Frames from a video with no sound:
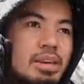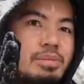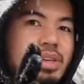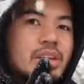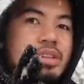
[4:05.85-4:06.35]

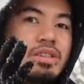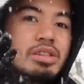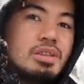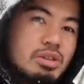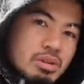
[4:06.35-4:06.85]

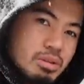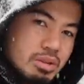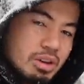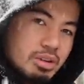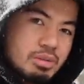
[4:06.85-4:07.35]
because you don't
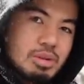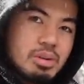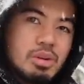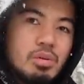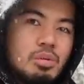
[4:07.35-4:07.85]
know
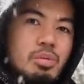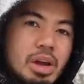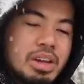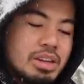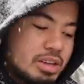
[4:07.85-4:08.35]

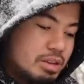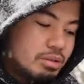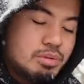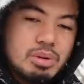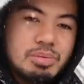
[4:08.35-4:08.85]
when
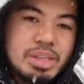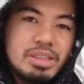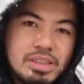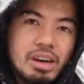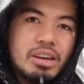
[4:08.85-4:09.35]
you will be
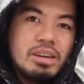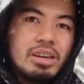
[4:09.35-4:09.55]
stuck.